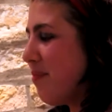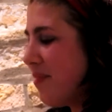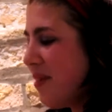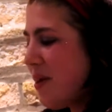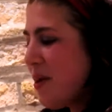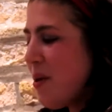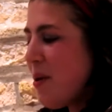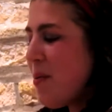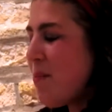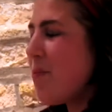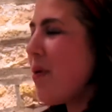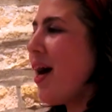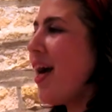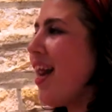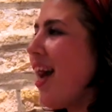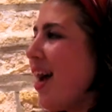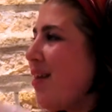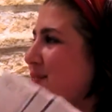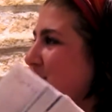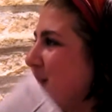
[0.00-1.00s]
but
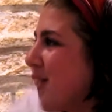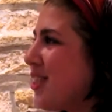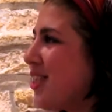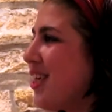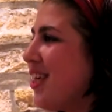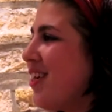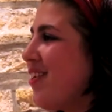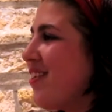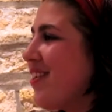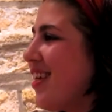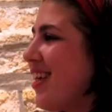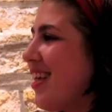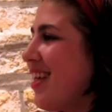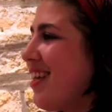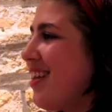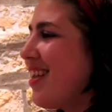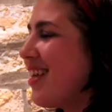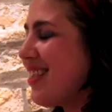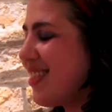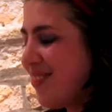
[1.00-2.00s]
I'm just going to
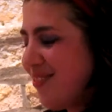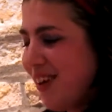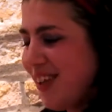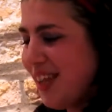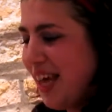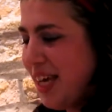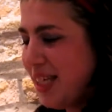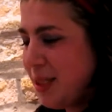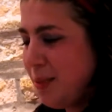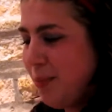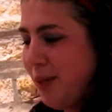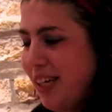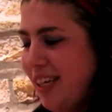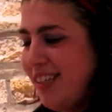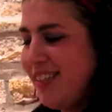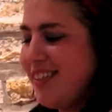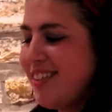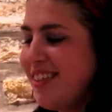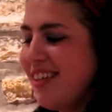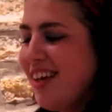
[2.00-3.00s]
read this one last
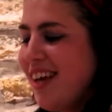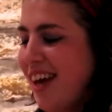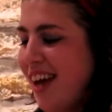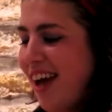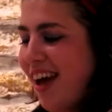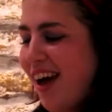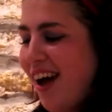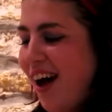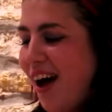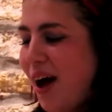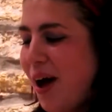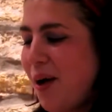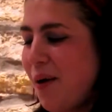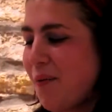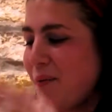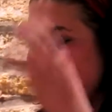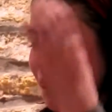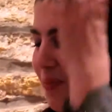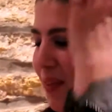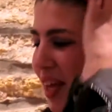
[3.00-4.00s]
piece.
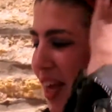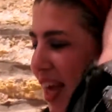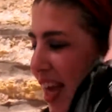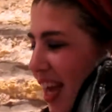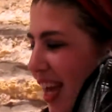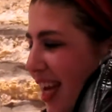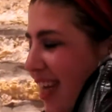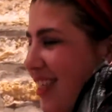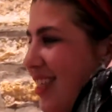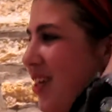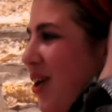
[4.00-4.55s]
Um, it's